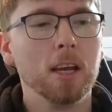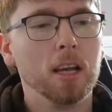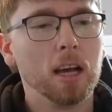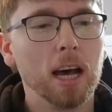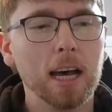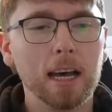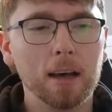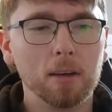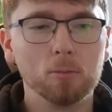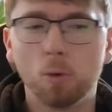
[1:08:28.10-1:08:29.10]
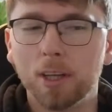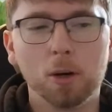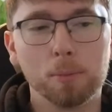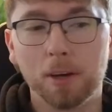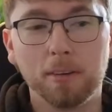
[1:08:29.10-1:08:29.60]
Why
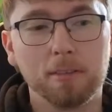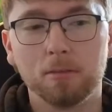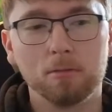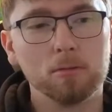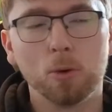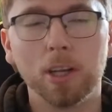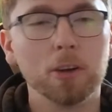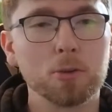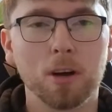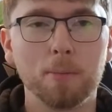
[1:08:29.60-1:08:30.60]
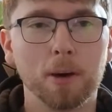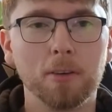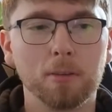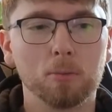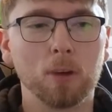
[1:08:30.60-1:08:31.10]
not both? Why not try
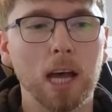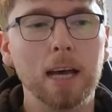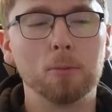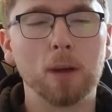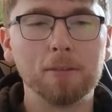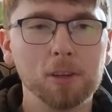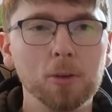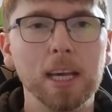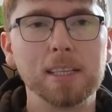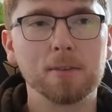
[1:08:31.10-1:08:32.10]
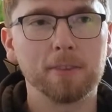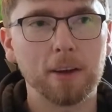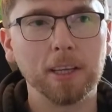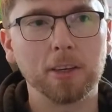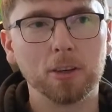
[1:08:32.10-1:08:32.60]
both? Revolut is a
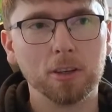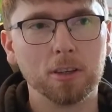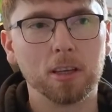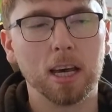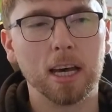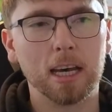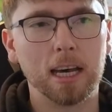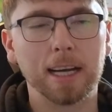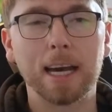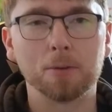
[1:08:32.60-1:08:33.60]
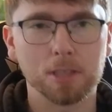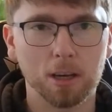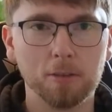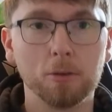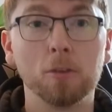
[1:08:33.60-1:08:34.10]
very good account to
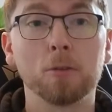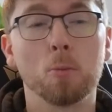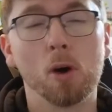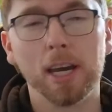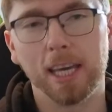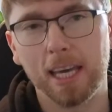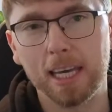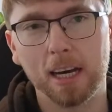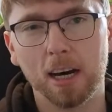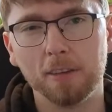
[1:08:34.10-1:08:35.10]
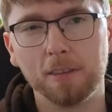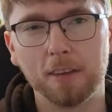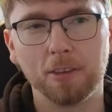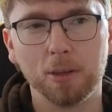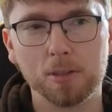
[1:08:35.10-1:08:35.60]
go for from what I hear. I've
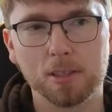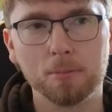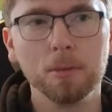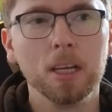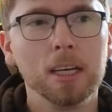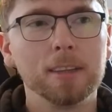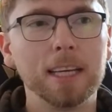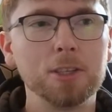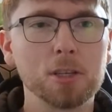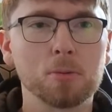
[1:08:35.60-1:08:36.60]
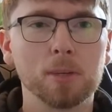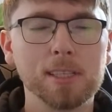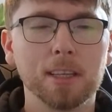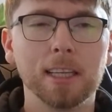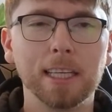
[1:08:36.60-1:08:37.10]
never used them. They just
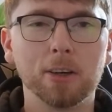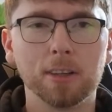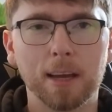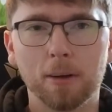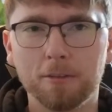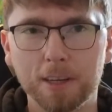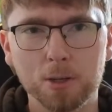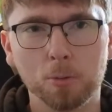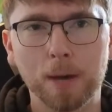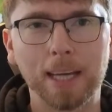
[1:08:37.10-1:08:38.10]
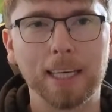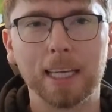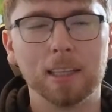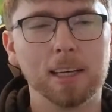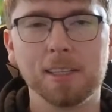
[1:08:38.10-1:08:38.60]
recently got their official
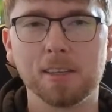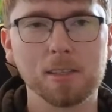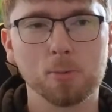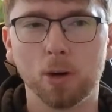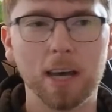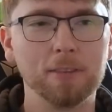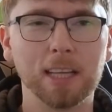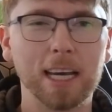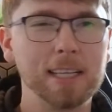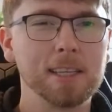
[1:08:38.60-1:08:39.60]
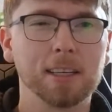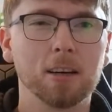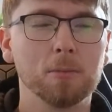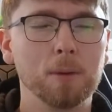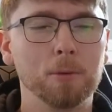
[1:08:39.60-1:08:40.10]
banking license, whatever that is. I
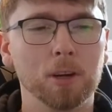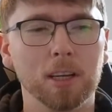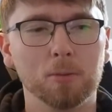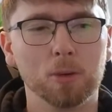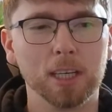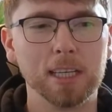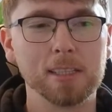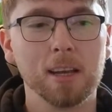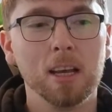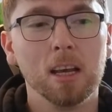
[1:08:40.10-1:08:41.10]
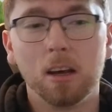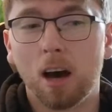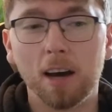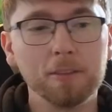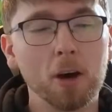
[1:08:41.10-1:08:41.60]
can't remember what it is.
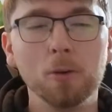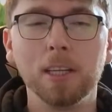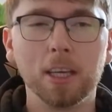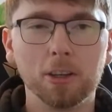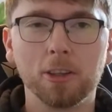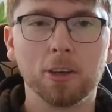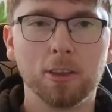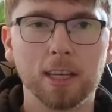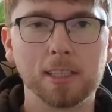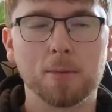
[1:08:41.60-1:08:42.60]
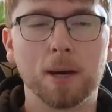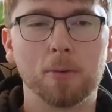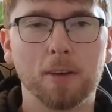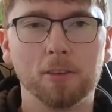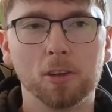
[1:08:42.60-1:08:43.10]
I've only heard good things about
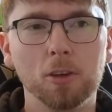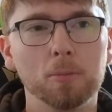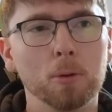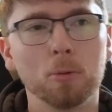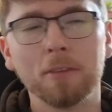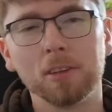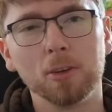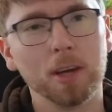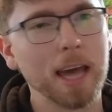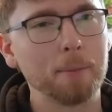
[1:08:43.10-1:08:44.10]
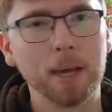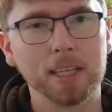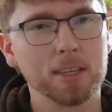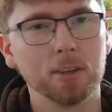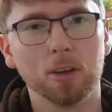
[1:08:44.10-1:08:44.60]
Revolut, but Revolut and
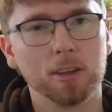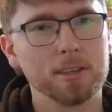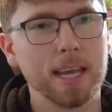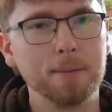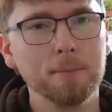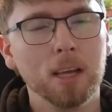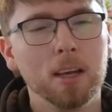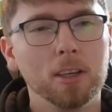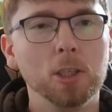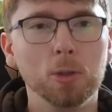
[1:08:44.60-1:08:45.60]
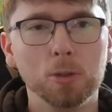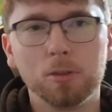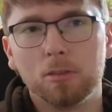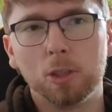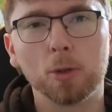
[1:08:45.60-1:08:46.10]
Amex are not the same.
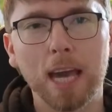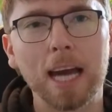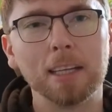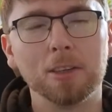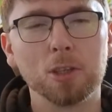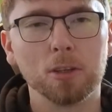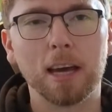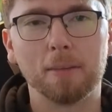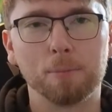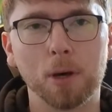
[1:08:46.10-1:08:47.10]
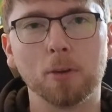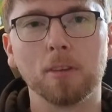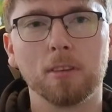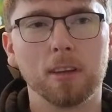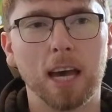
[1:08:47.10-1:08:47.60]
you can and should have
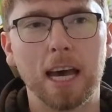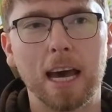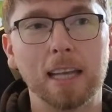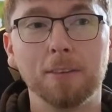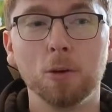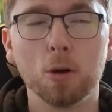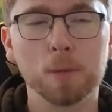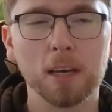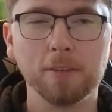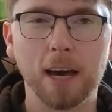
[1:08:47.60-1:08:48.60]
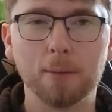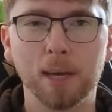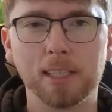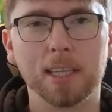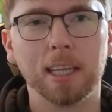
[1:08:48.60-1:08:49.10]
both. And if you apply for
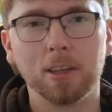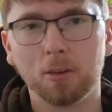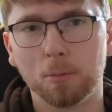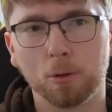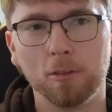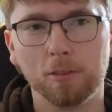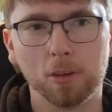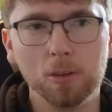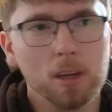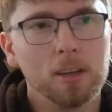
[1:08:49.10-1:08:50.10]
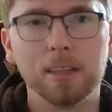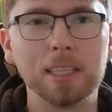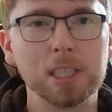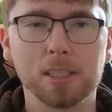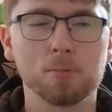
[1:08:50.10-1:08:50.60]
Amex and they don't approve you,
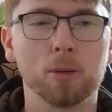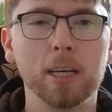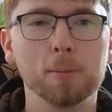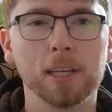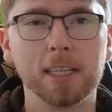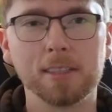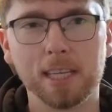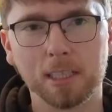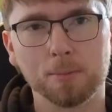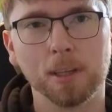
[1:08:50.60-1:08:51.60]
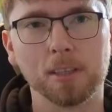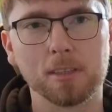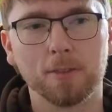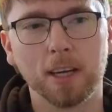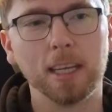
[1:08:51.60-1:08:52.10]
then just reapply in 6
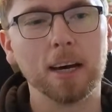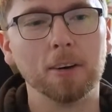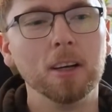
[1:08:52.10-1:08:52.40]
months, find out.